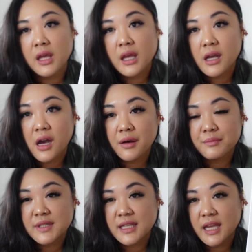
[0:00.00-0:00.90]

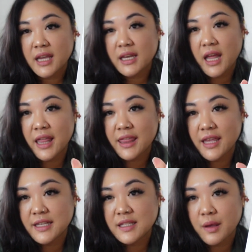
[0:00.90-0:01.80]
Comes in
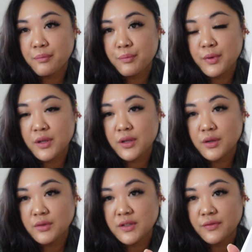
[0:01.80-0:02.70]
this
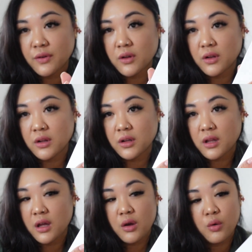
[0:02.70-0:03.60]

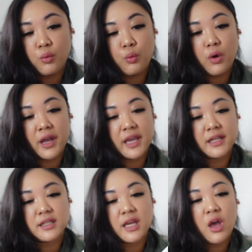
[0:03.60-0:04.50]
beautiful
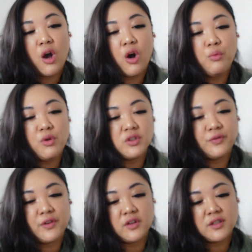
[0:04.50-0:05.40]
white, almost
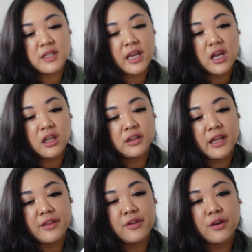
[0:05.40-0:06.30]
feels like a
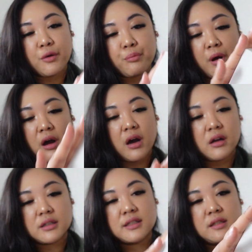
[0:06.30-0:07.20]
leather
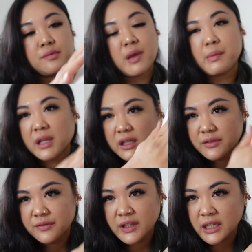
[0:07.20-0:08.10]
box, maybe like a
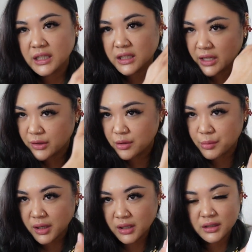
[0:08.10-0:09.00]
vegan leather
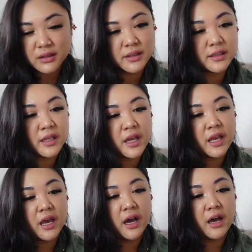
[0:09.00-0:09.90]
box.
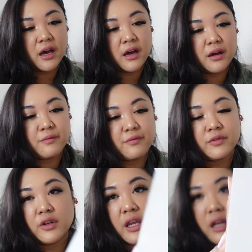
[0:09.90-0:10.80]

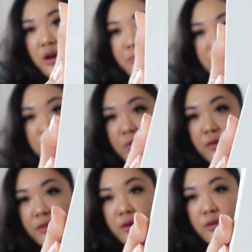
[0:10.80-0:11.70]
Look at how
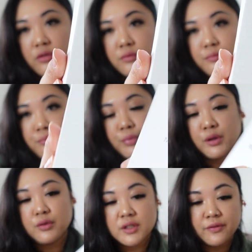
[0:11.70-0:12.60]
minimal though,
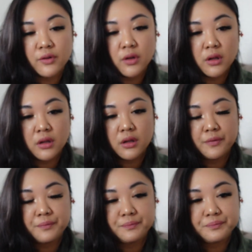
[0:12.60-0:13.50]
beautiful.
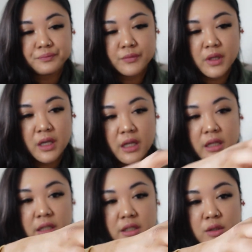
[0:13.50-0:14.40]

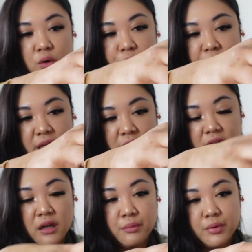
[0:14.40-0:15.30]
Let's open it
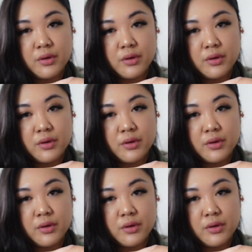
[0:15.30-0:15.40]
up.